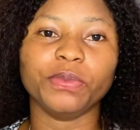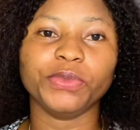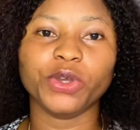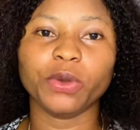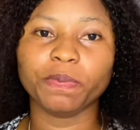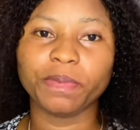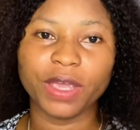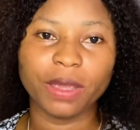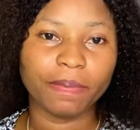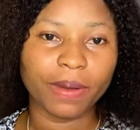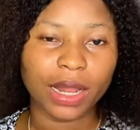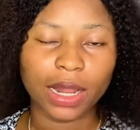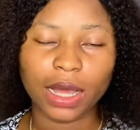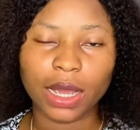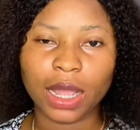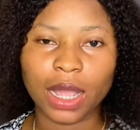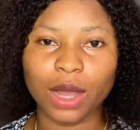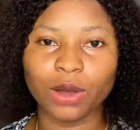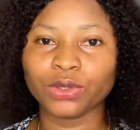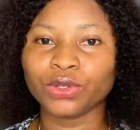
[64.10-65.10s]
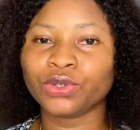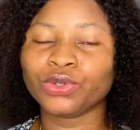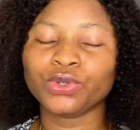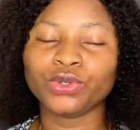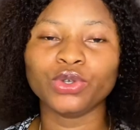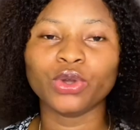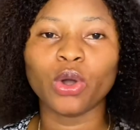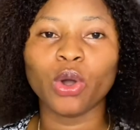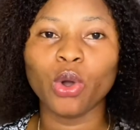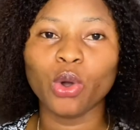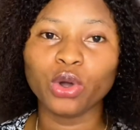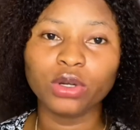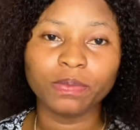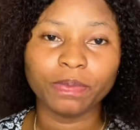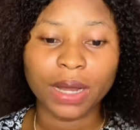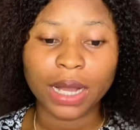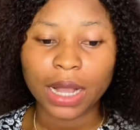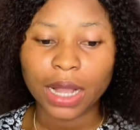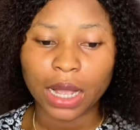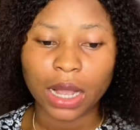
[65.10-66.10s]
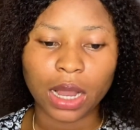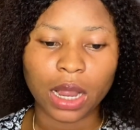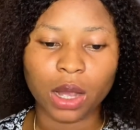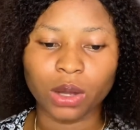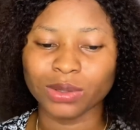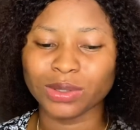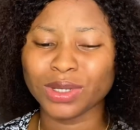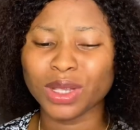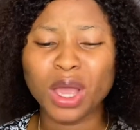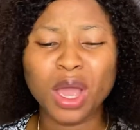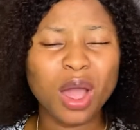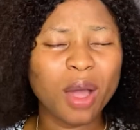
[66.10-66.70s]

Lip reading: your PayPal account to your own bank account.